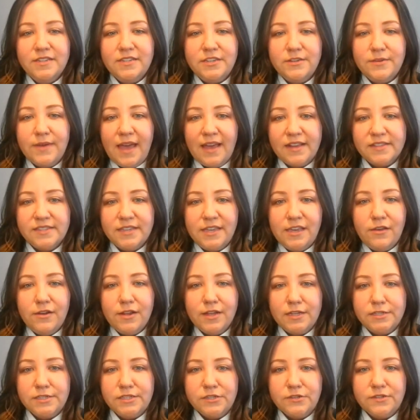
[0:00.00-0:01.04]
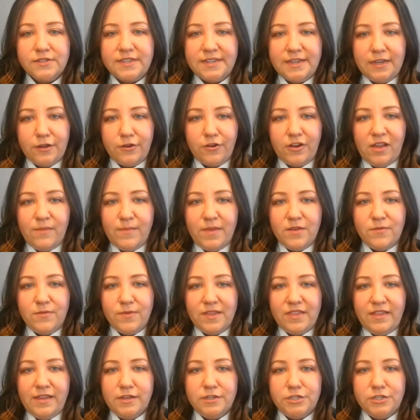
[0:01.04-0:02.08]
to execute a consulting agreement
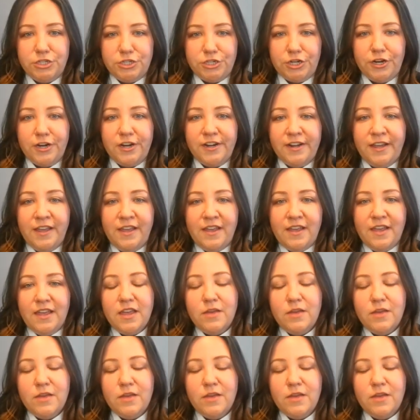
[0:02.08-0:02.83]
with the insured